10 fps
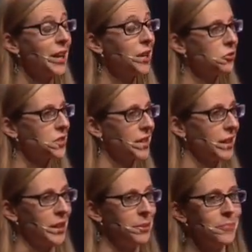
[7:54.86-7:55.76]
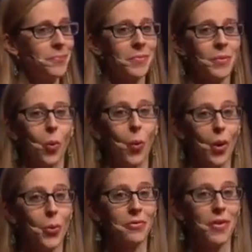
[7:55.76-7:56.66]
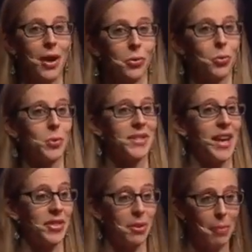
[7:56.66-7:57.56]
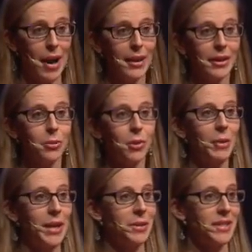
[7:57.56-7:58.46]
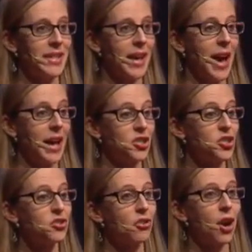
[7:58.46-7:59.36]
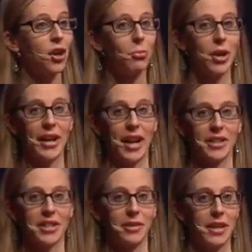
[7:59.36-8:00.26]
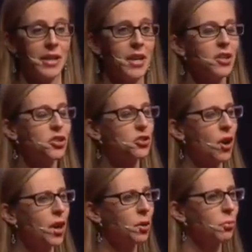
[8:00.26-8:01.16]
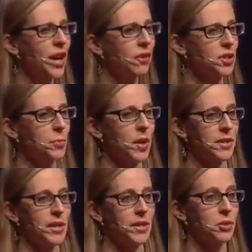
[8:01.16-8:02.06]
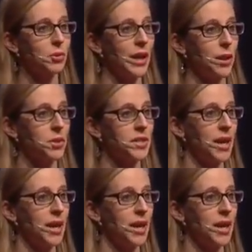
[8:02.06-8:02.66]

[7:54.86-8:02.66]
Interestingly, what we found was that the bilingual babies had stronger brain activity, stronger brain responses to language